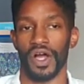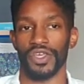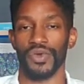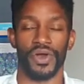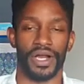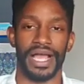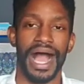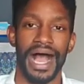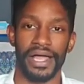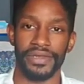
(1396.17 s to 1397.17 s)
You are a
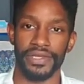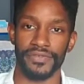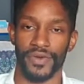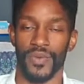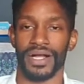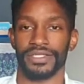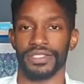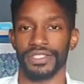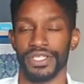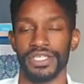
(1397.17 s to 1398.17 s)
god if you're
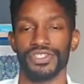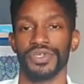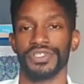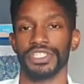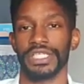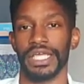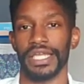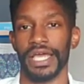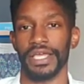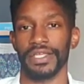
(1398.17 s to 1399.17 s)
watching this. I need you to understand
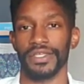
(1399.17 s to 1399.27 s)
that.